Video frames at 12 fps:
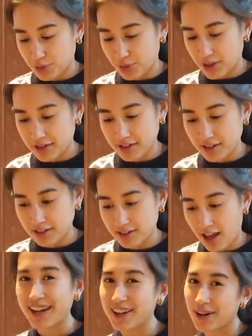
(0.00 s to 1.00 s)
present.
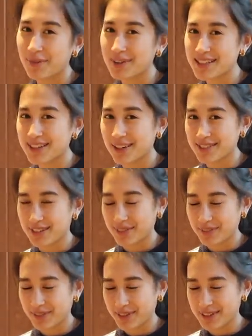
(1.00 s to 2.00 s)
And I got myself something
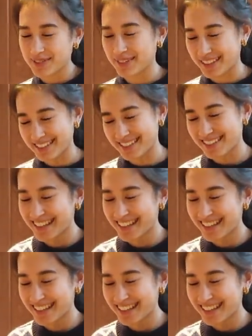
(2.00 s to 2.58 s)
for Christmas,